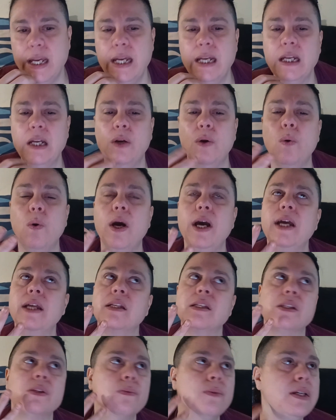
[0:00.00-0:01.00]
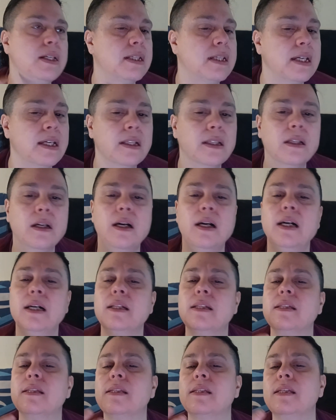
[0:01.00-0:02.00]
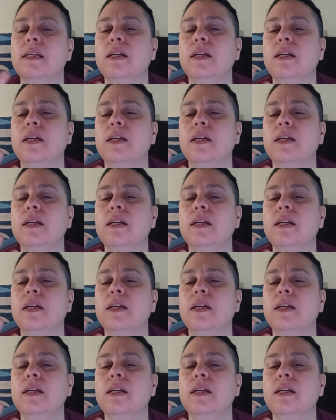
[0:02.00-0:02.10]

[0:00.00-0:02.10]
It quiets the racing thoughts.